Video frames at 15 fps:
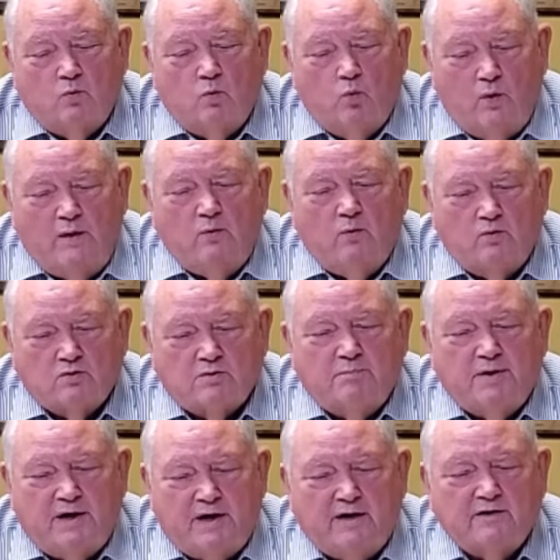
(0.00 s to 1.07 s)
we want the
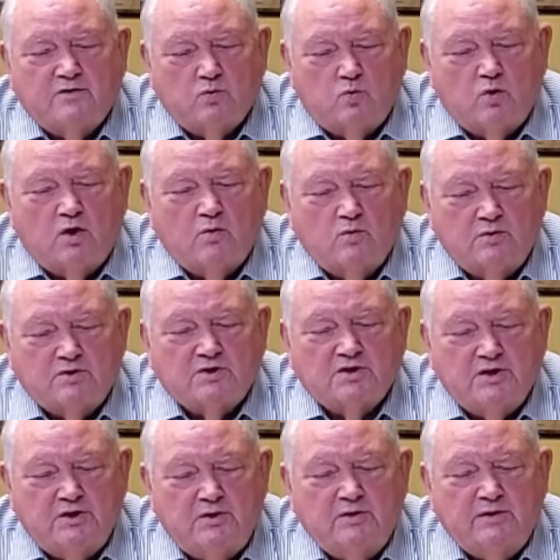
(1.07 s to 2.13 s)
parent to work with the
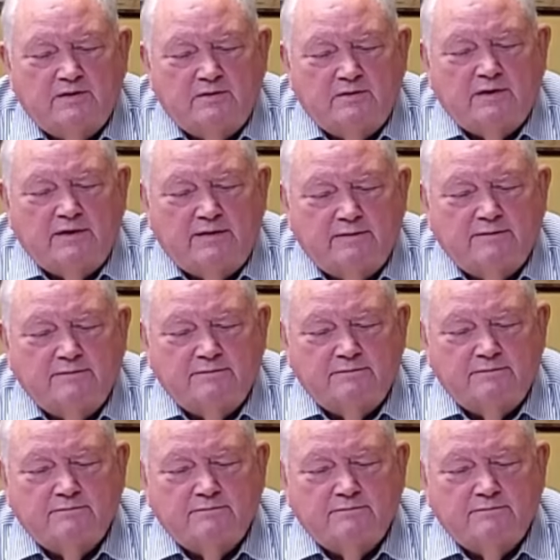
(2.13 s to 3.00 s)
school and